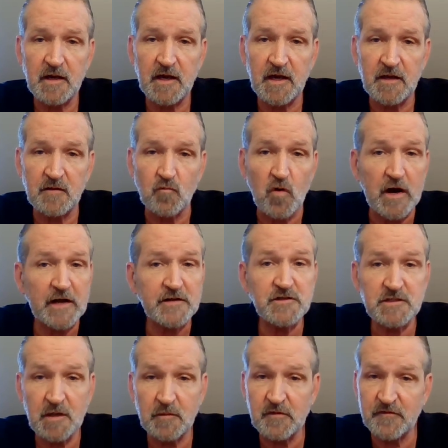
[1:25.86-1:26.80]
and
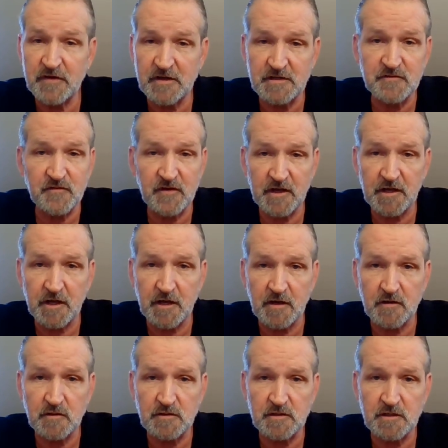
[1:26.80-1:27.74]
watch some of his
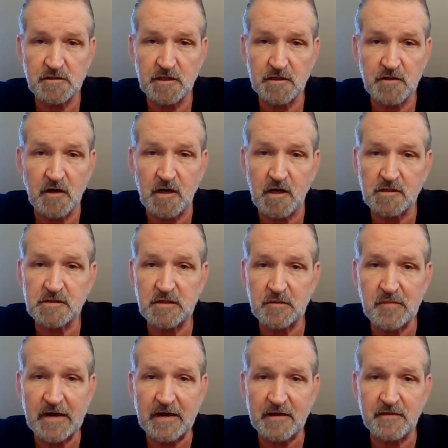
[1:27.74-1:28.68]
videos as he talks
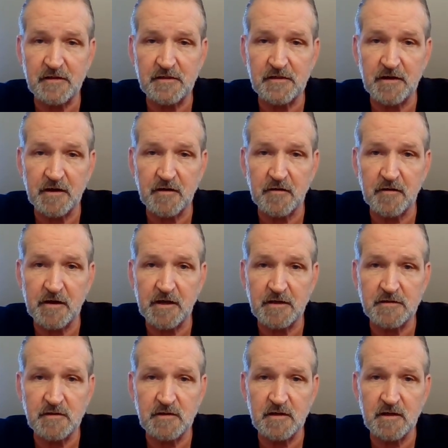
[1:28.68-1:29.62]
about the theory,
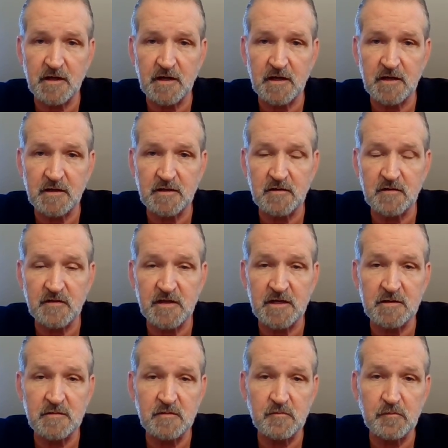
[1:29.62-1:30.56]
and
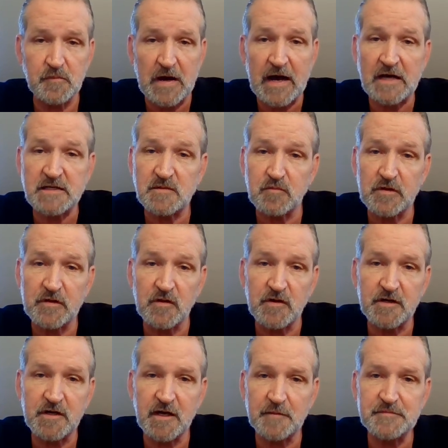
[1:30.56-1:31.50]
then possibly
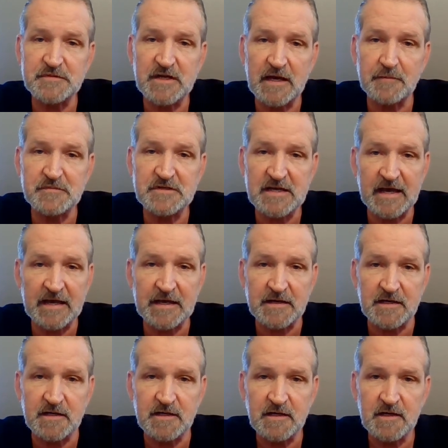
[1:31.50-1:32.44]
look up Deb
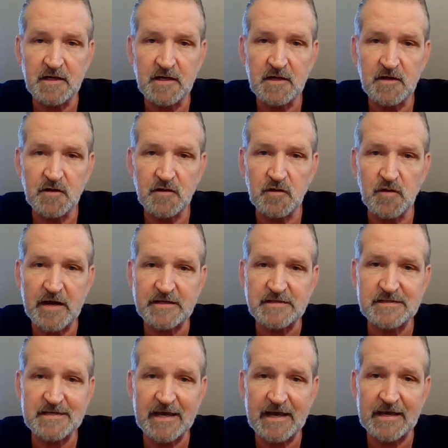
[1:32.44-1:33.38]
Dana, who
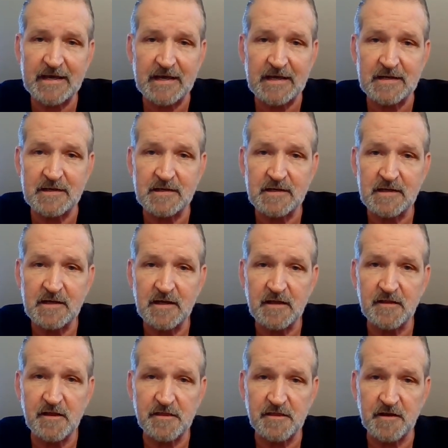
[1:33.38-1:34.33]
has taken
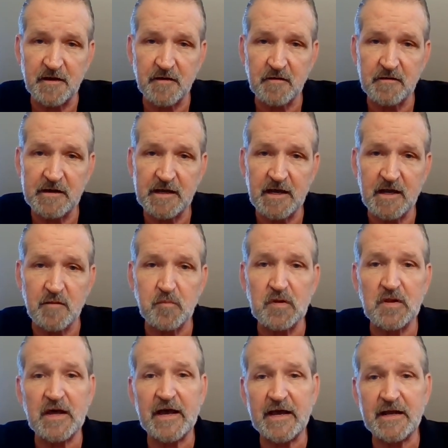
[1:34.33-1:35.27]
the theory and
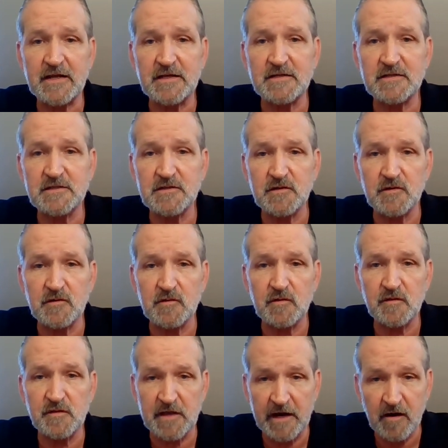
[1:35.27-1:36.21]
applied it
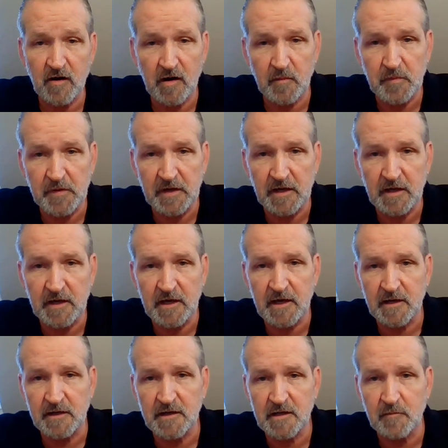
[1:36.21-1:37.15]
to therapy
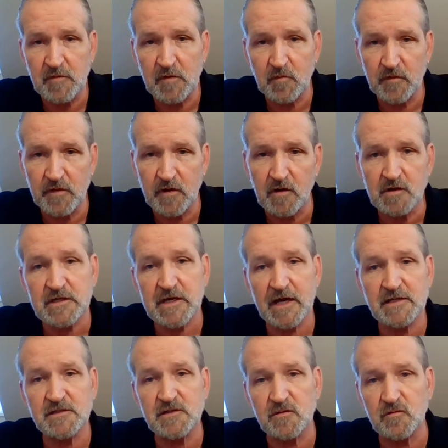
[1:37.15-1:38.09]
and come up with all
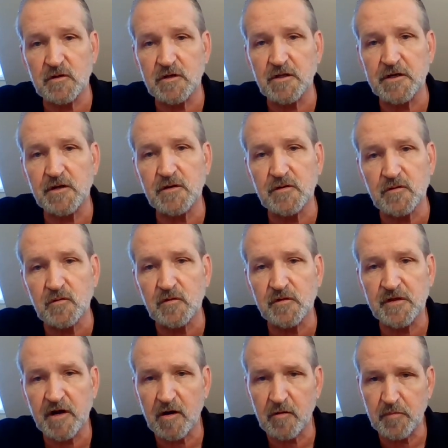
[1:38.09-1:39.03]
kinds of really
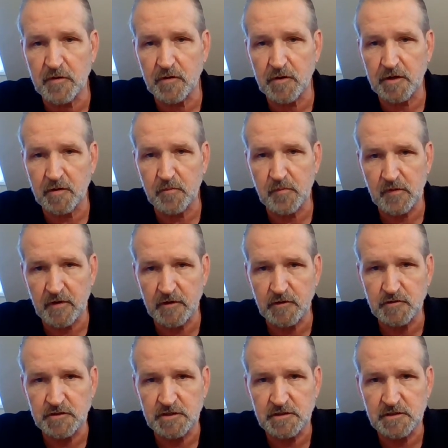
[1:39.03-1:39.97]
cool therapeutic
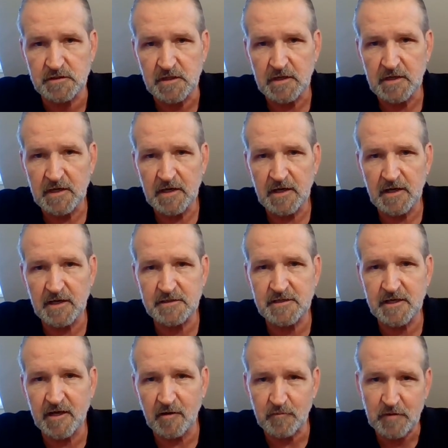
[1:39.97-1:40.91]
approaches
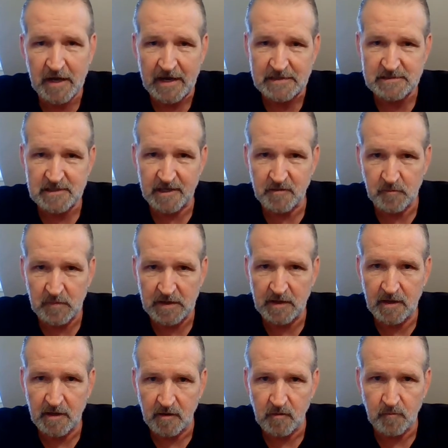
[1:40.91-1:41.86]
to help guys like
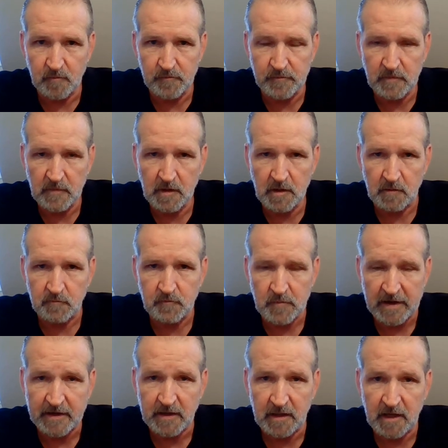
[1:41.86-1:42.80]
me help
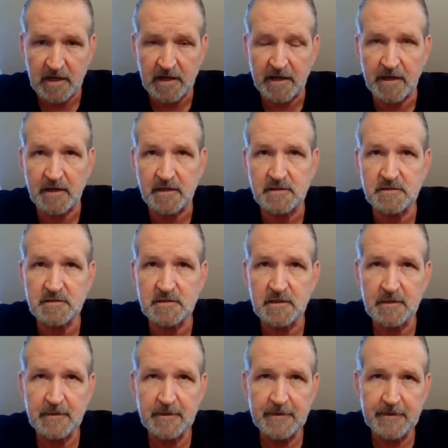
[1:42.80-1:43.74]
my
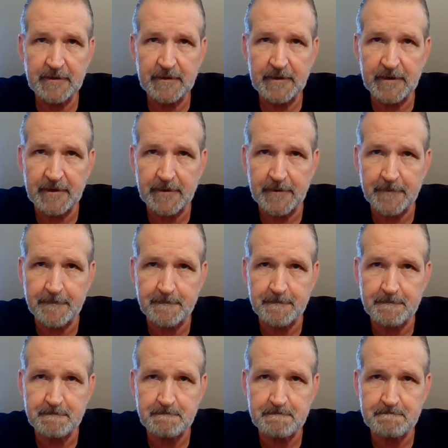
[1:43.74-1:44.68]
clients.
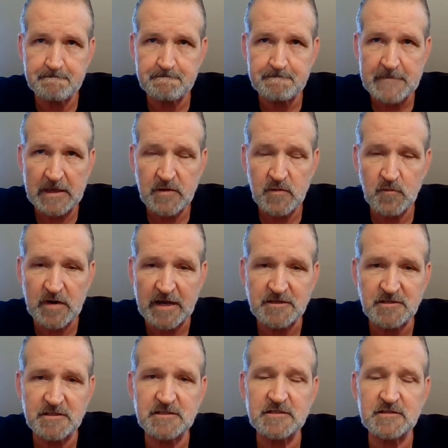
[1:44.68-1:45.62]
But
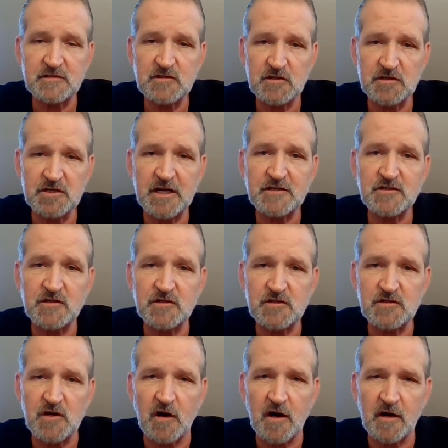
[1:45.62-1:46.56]
I just suggest you
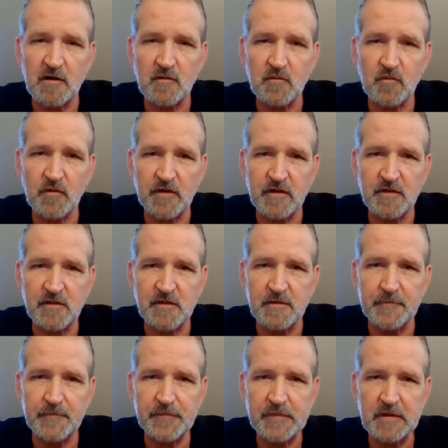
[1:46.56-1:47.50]
start
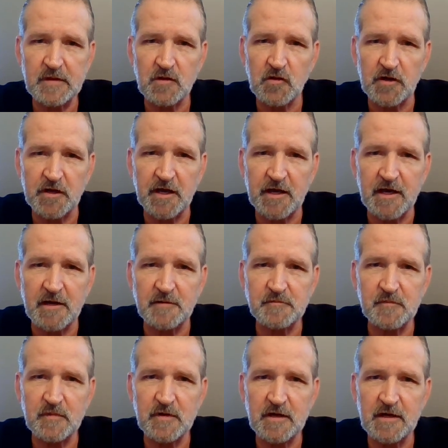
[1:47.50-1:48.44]
with looking
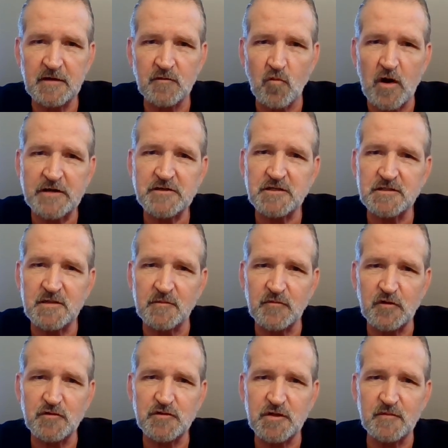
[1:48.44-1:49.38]
up and watching
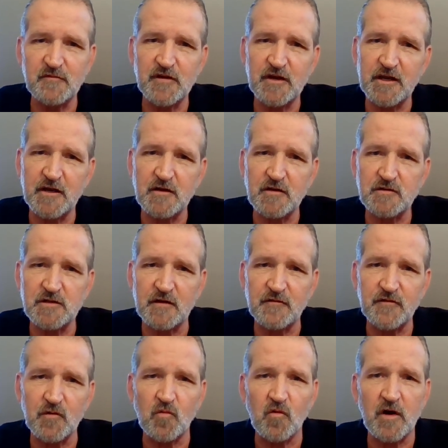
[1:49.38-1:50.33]
some YouTube videos.
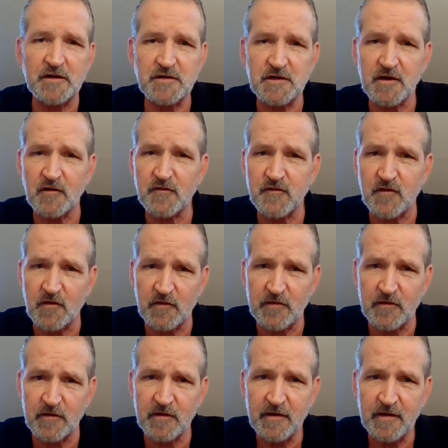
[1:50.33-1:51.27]
If you want to go
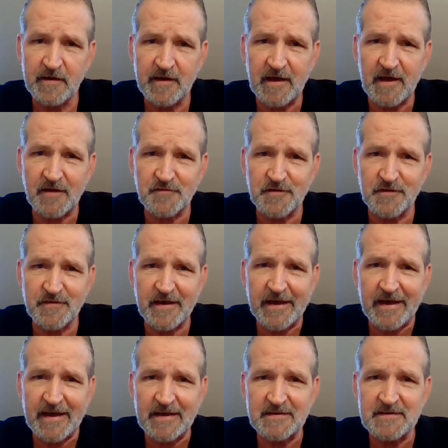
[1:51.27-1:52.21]
further after
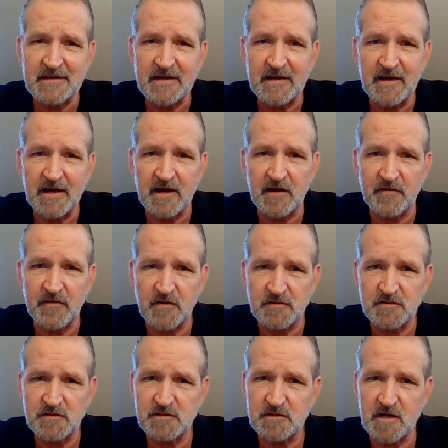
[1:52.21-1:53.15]
that,
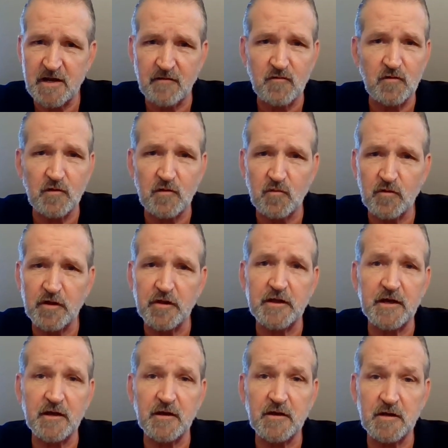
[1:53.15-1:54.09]
there's several
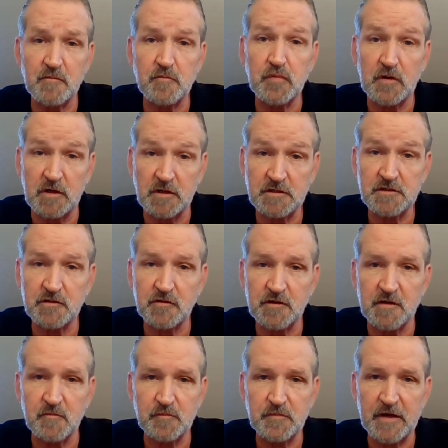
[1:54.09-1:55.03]
really good books you
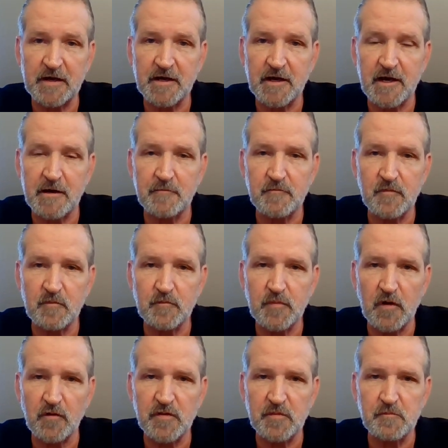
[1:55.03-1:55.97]
can pick up,
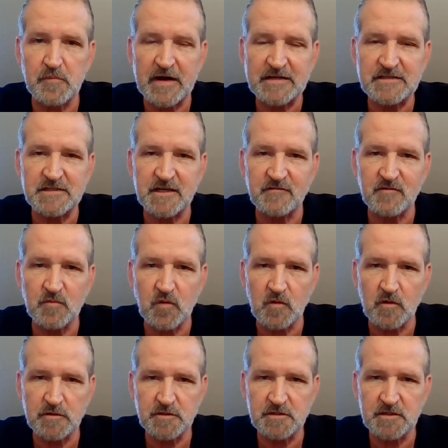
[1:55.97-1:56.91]
both by Stephen
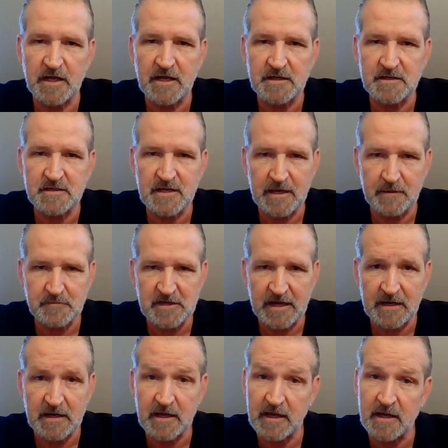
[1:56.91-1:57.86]
Porges and Deb
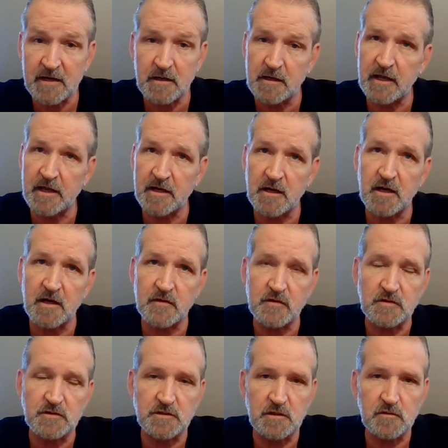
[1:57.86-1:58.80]
Dana and
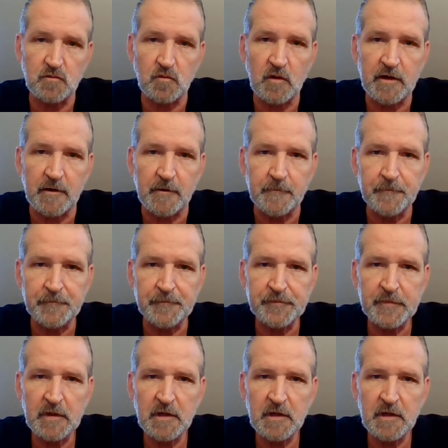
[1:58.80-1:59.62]
others as well.